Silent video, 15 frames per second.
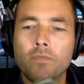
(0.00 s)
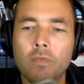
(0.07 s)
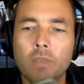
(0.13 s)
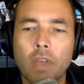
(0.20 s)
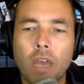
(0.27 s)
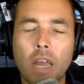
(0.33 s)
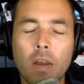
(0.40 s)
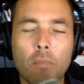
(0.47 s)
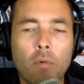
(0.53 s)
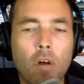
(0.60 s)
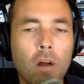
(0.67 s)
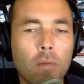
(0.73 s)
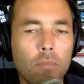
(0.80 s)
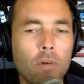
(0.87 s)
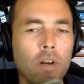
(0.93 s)
Camera
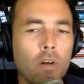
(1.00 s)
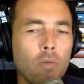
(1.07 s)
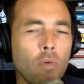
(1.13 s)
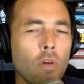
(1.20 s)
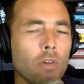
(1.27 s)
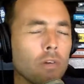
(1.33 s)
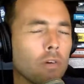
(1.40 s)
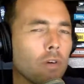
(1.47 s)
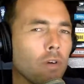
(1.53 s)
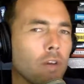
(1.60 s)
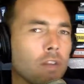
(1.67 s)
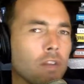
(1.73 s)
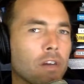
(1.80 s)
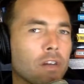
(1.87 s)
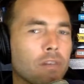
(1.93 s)
operator. Roller Girl, I
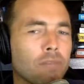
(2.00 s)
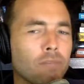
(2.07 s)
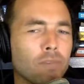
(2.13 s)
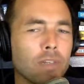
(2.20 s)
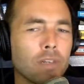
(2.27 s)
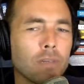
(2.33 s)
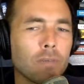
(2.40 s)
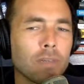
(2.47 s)
thought for some